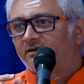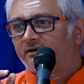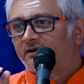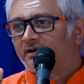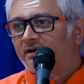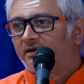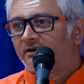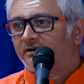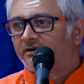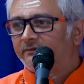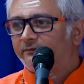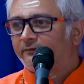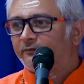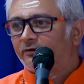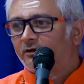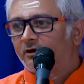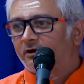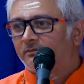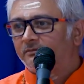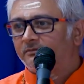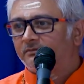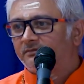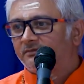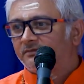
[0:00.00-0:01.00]
rally
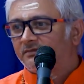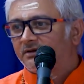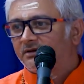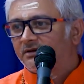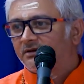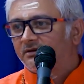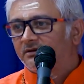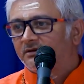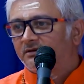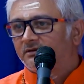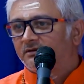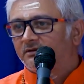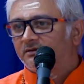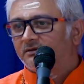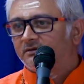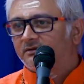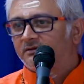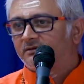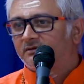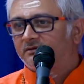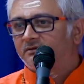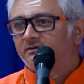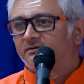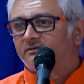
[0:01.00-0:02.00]
from
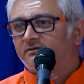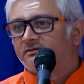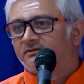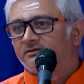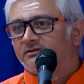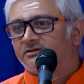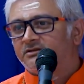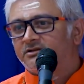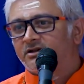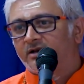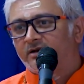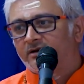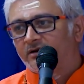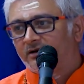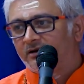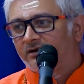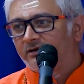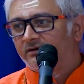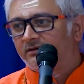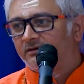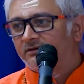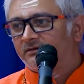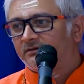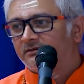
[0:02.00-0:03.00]

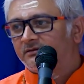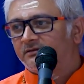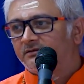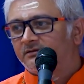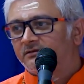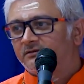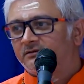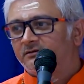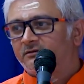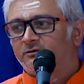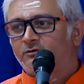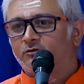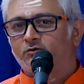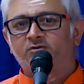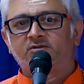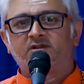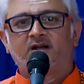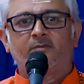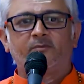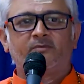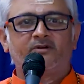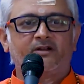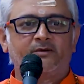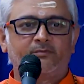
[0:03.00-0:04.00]
Chennai to
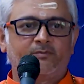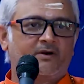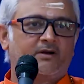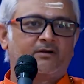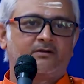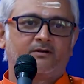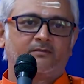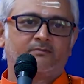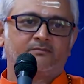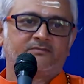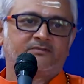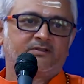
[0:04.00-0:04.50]
Tamaraypakam.